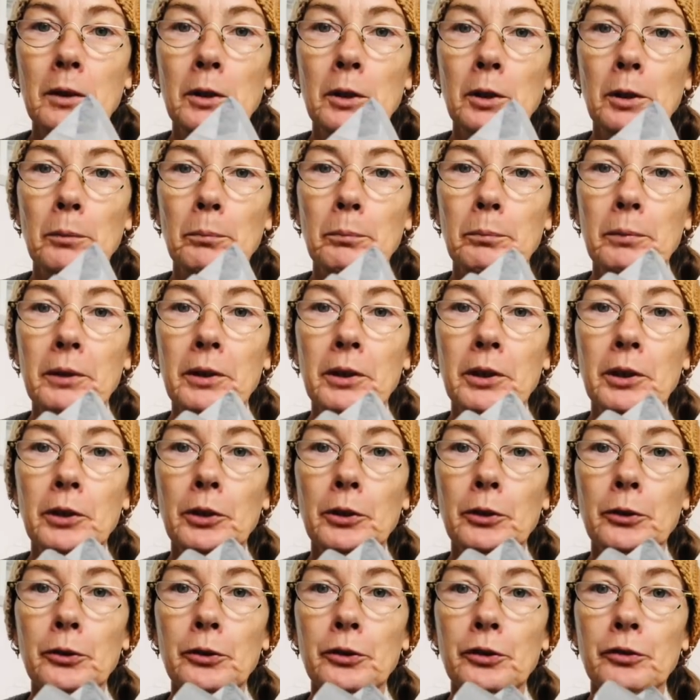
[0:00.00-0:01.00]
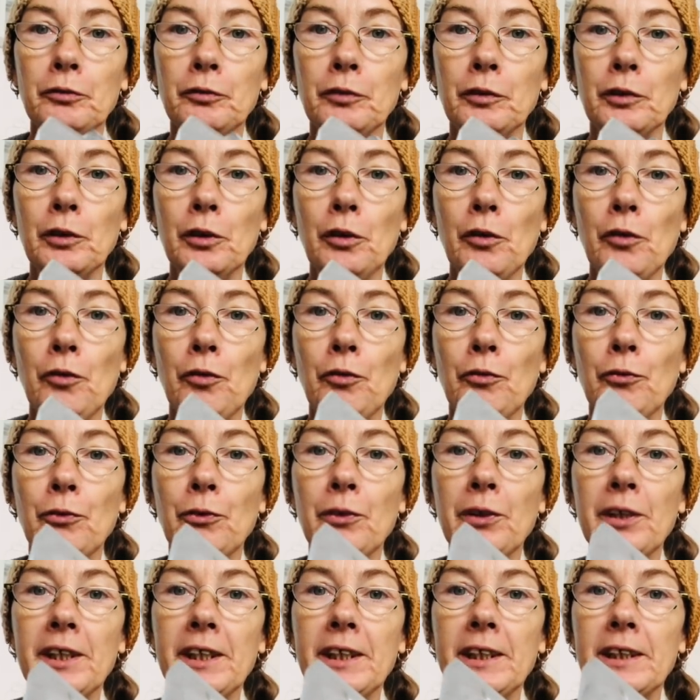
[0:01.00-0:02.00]
A beautiful
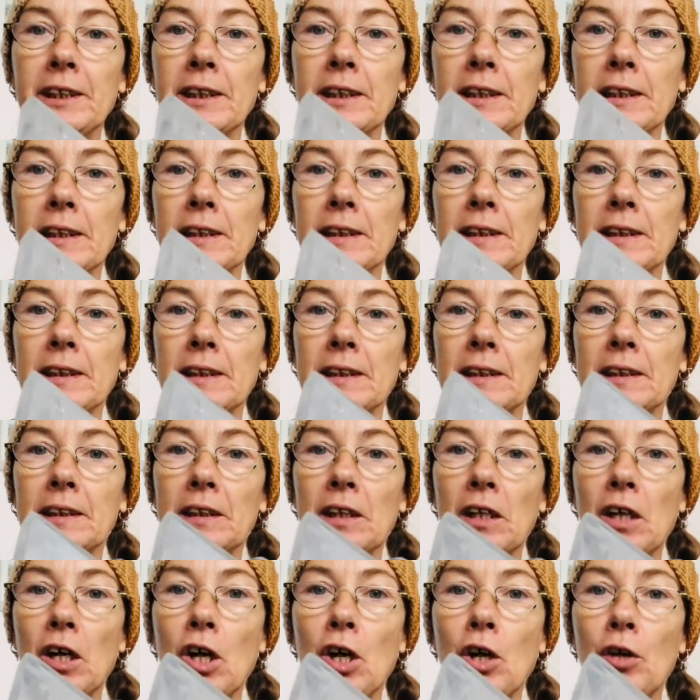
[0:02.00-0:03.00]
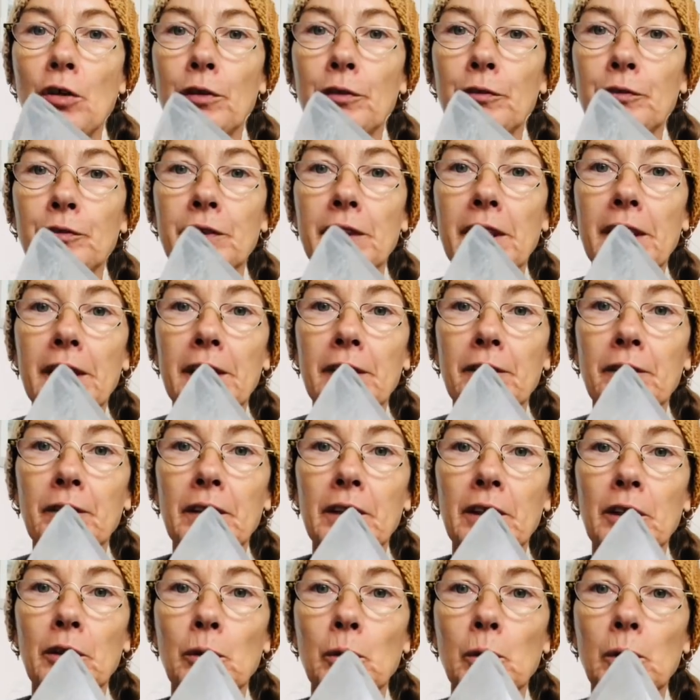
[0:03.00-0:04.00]
3D Star of
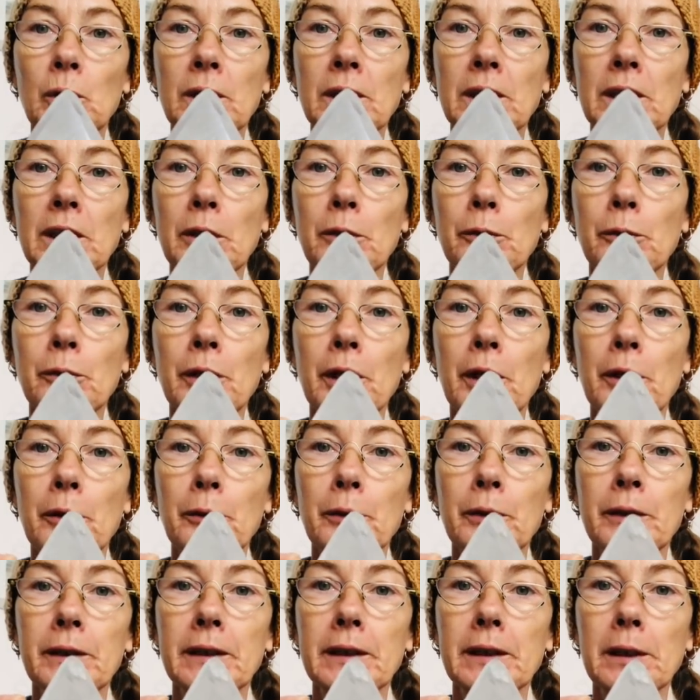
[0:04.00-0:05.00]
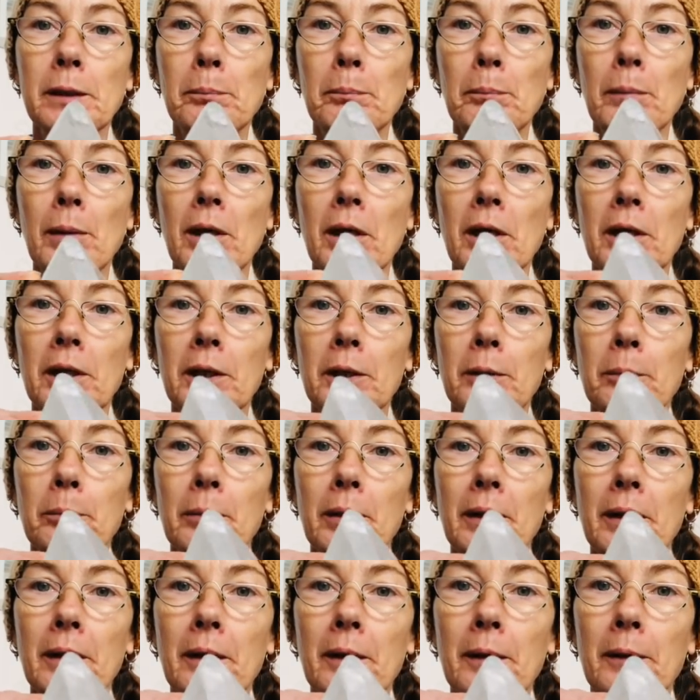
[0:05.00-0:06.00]
David, also known as the Merkaba.